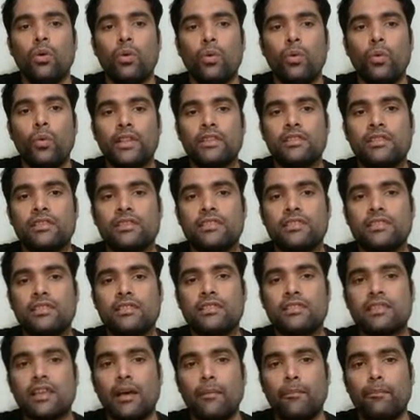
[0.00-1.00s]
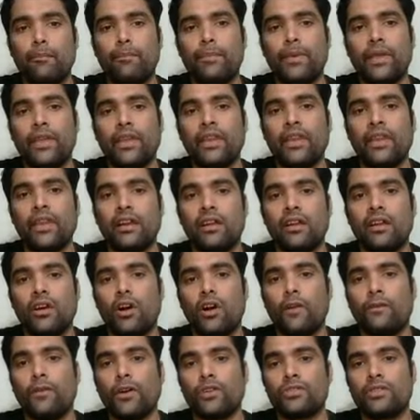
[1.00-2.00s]
with some period
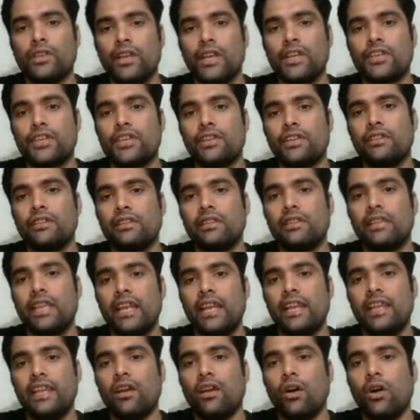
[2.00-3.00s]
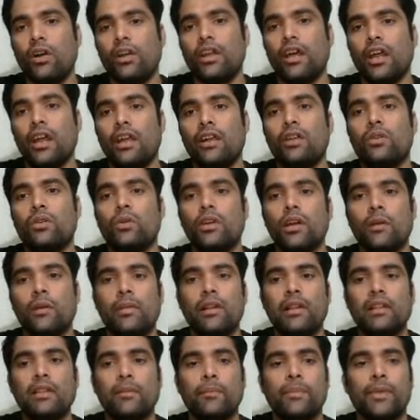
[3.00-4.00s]
of oscillation, then in order to
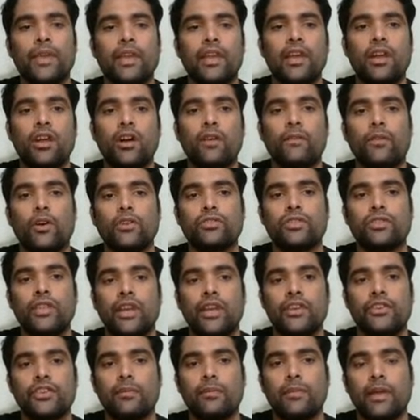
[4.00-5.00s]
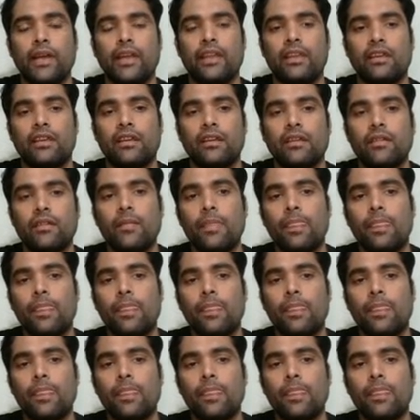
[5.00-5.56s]
double the period of oscillation, my dear,